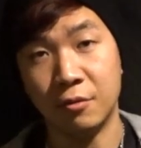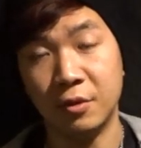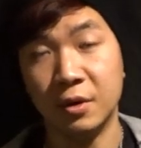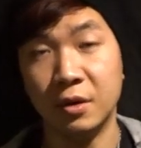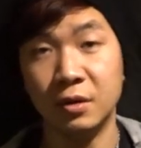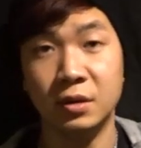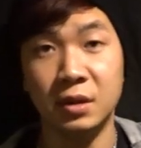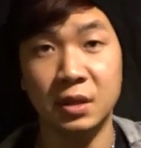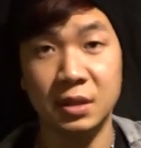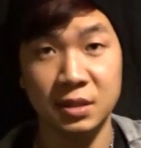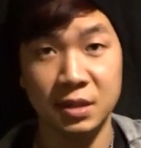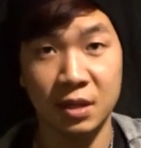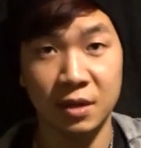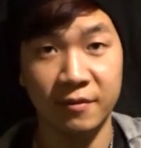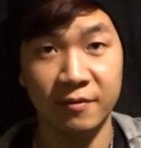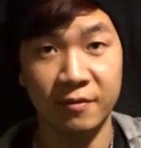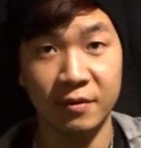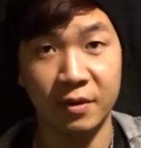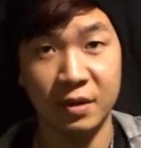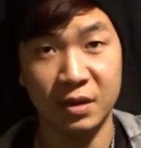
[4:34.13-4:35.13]
rail dust
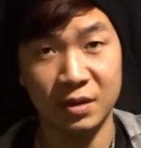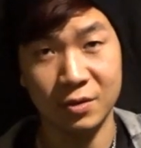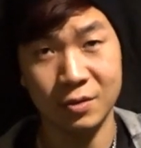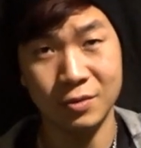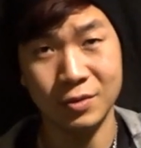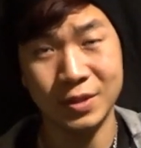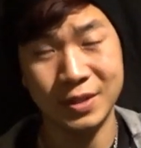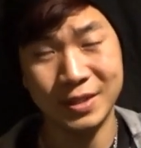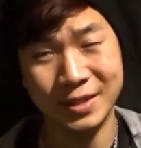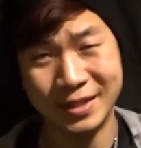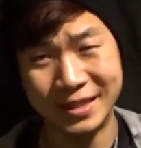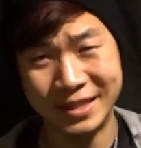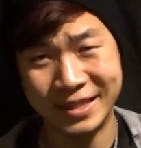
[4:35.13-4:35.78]
cover, and those